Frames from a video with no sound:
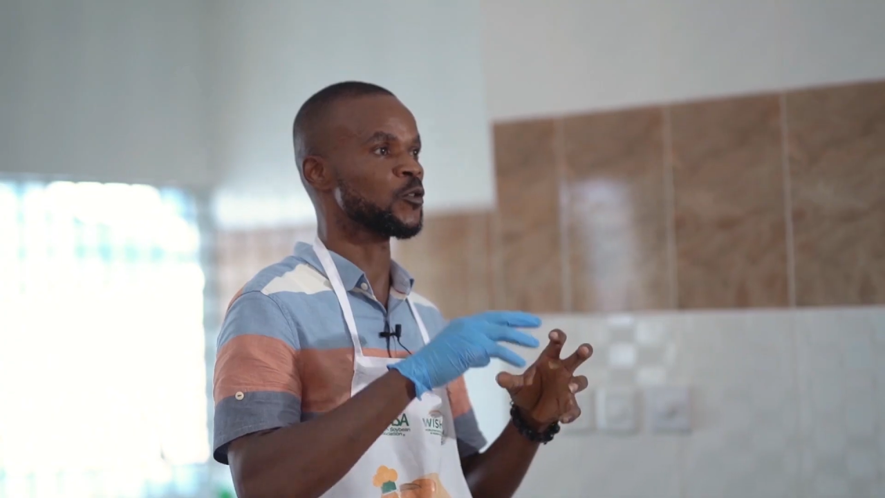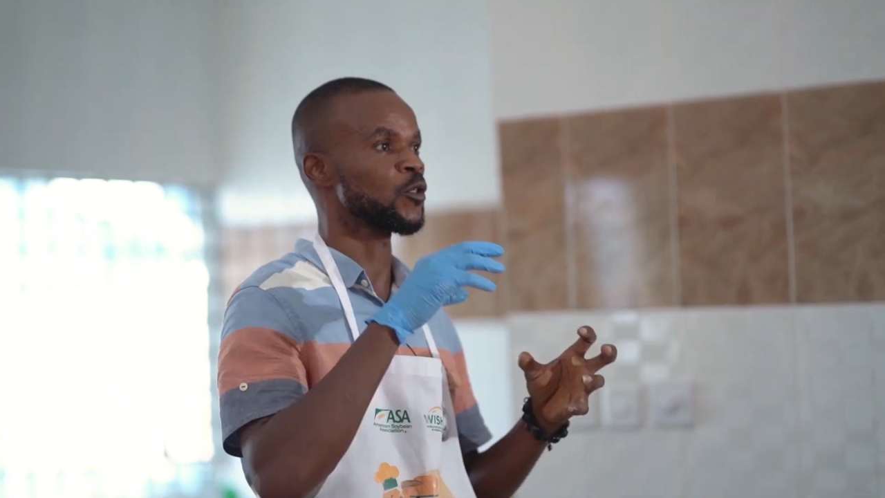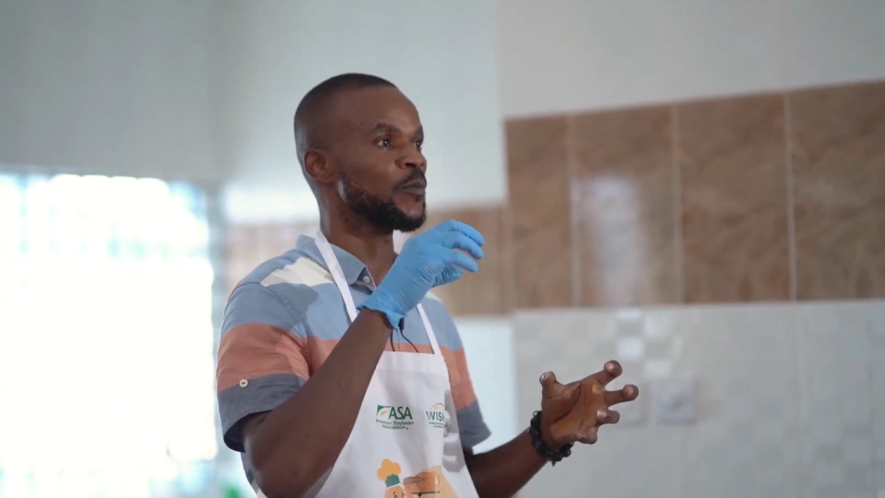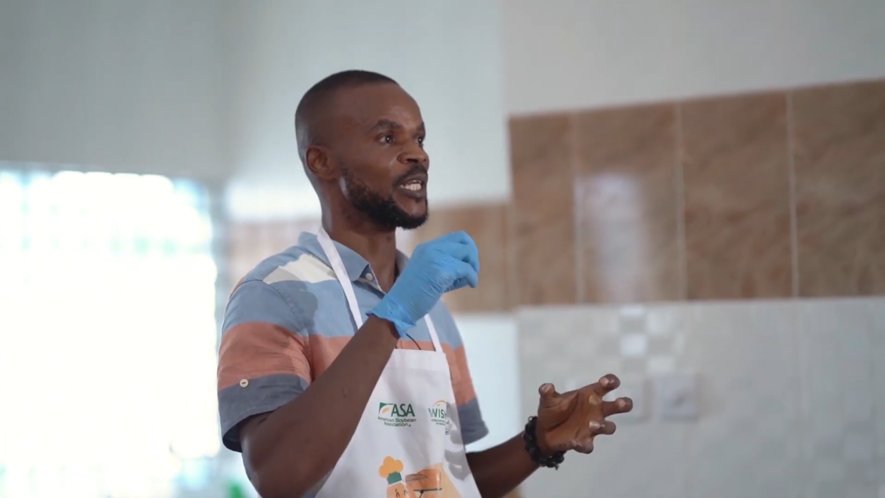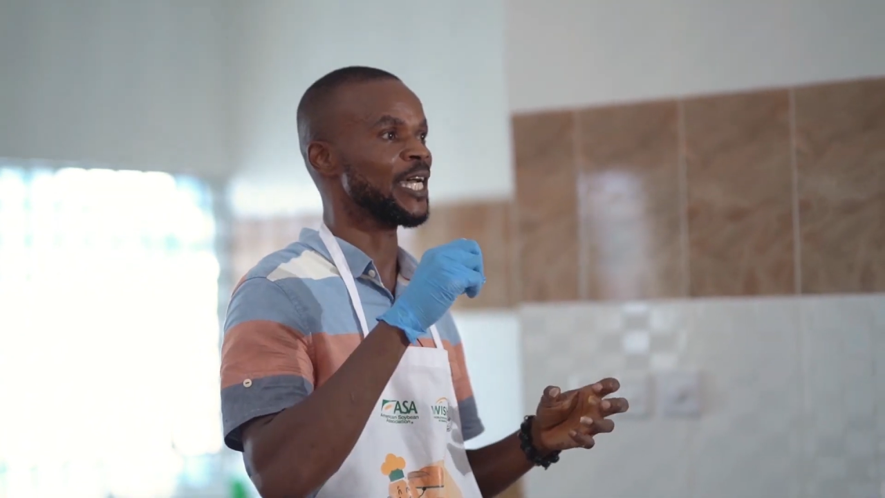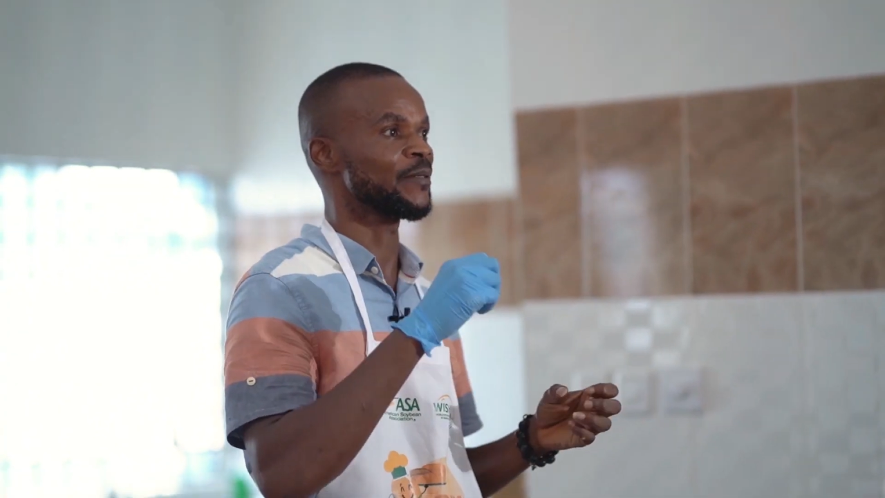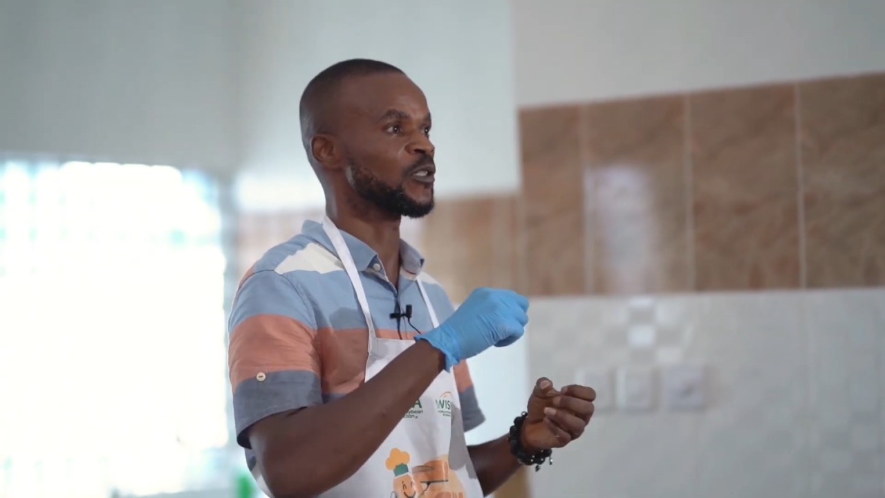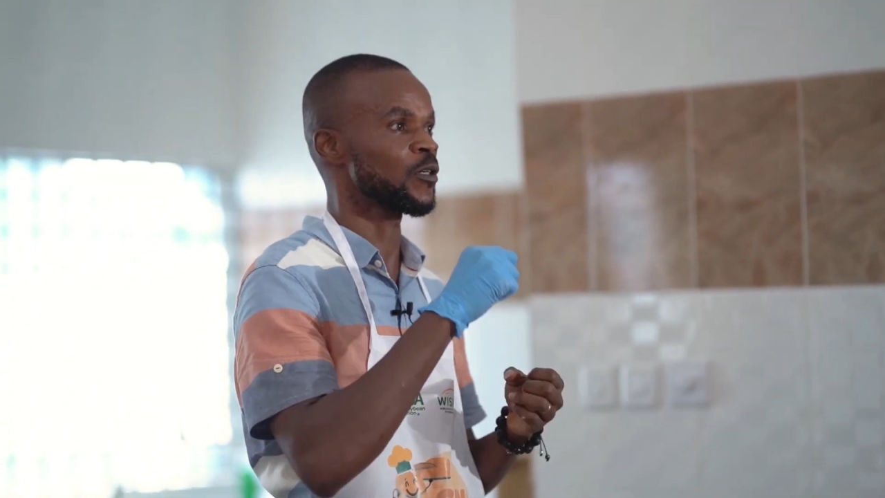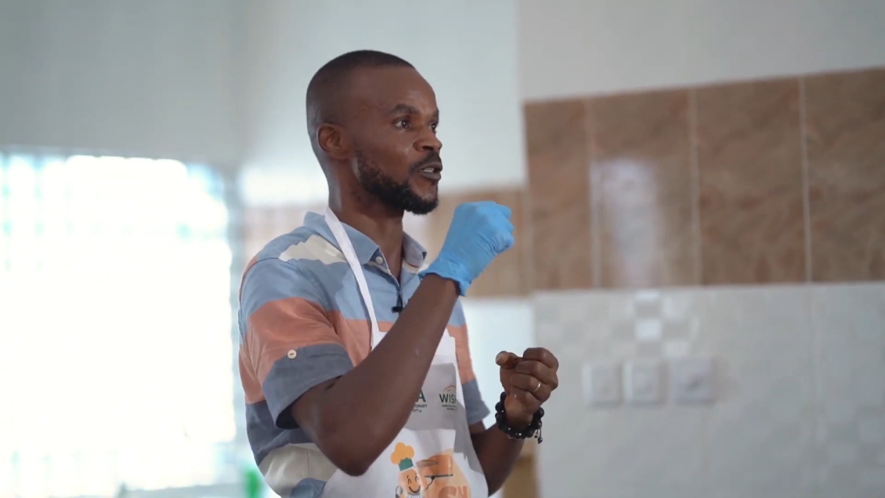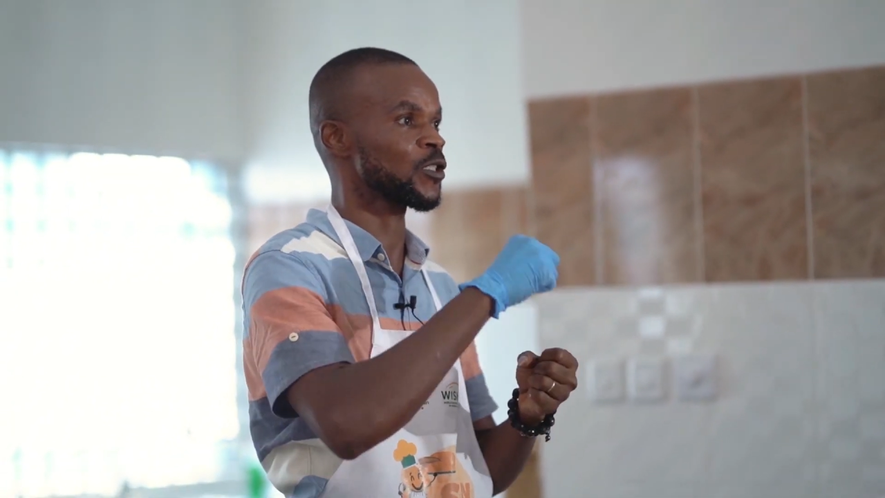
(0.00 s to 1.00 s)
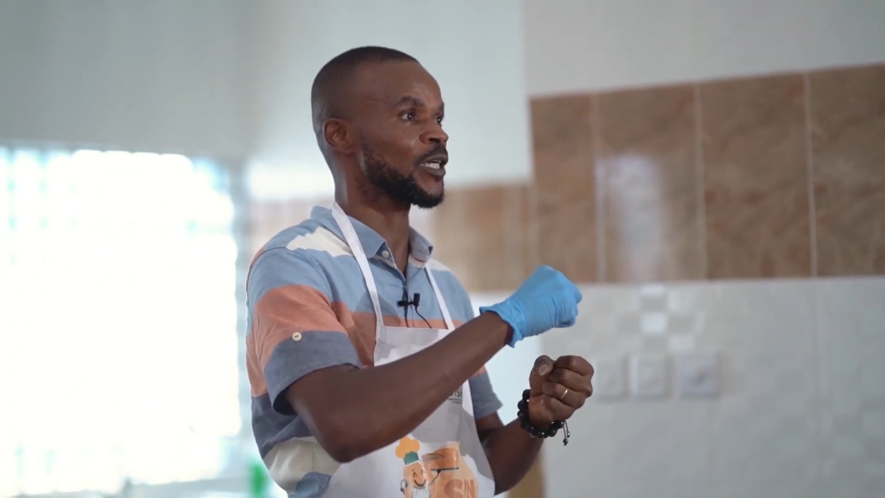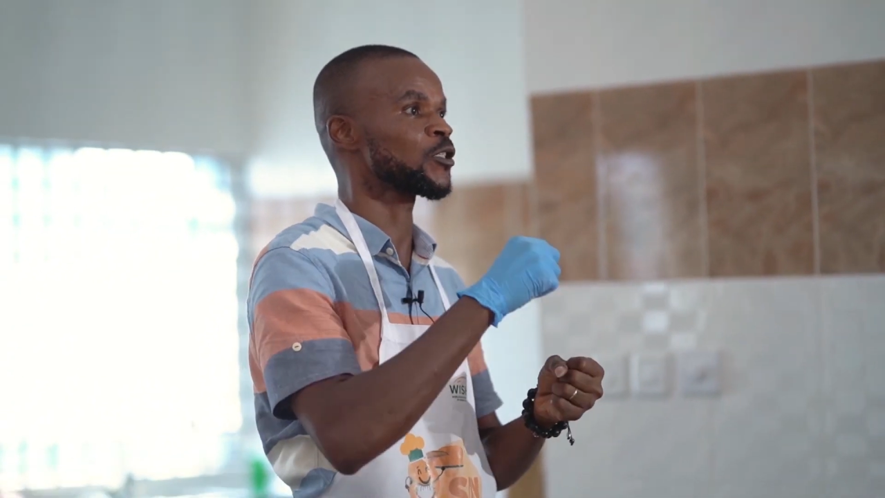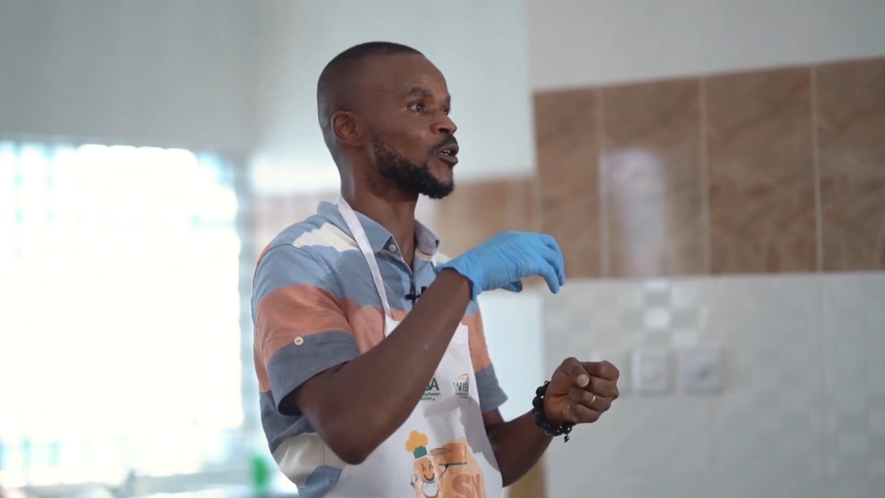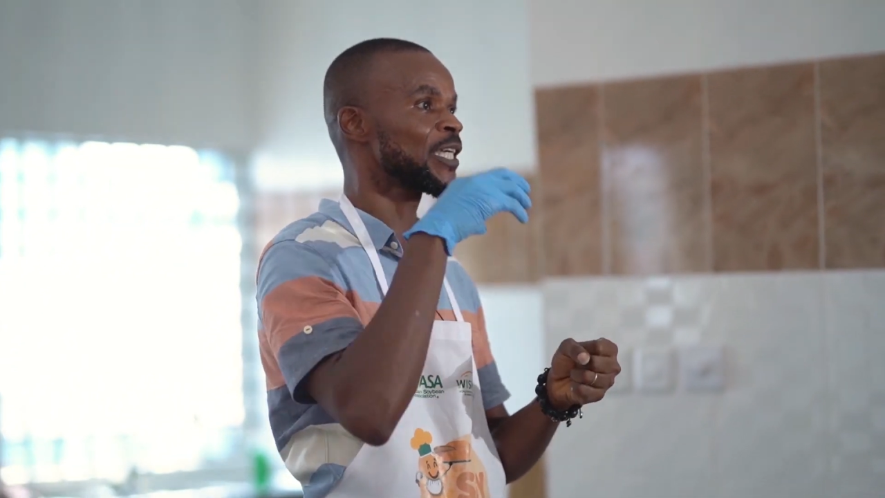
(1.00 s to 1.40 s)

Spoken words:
It will not be light because of soya.